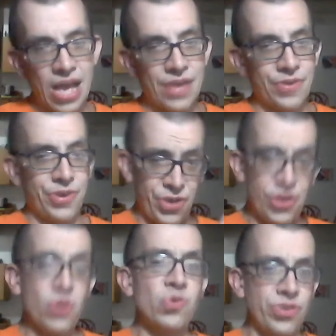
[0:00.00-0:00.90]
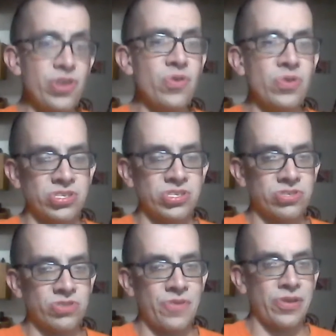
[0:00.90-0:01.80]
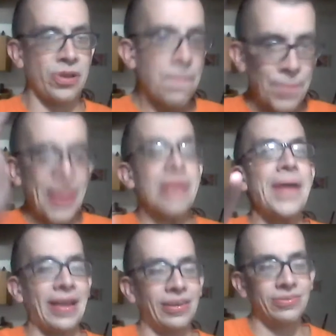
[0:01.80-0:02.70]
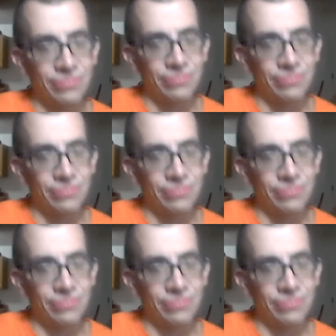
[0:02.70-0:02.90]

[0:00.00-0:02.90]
And you know this, bang bang,